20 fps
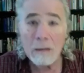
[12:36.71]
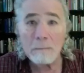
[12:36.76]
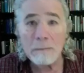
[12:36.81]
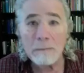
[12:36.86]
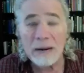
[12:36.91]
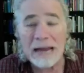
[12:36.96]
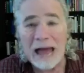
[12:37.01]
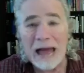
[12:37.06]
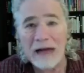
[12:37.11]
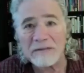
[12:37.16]

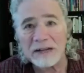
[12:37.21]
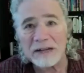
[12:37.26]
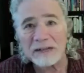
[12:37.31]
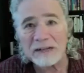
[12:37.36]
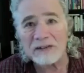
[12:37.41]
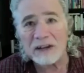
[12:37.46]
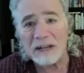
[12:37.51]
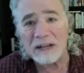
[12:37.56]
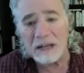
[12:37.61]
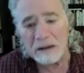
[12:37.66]
but having
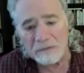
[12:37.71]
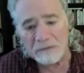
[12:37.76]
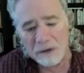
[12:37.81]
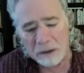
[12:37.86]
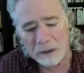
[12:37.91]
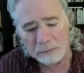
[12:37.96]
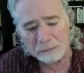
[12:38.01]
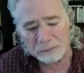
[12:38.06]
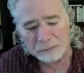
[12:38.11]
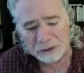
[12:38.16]
to give
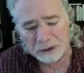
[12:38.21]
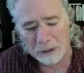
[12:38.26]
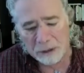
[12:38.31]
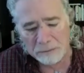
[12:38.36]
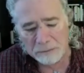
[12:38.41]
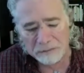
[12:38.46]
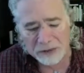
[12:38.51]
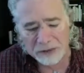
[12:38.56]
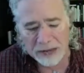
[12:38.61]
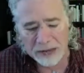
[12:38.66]
up
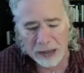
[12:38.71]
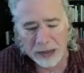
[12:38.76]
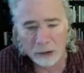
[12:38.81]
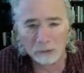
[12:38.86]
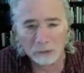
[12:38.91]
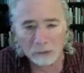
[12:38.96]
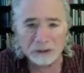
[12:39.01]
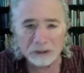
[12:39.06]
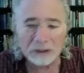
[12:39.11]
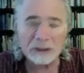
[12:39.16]
something
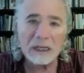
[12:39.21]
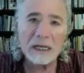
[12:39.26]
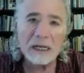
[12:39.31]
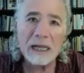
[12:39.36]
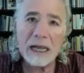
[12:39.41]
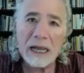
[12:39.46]
else.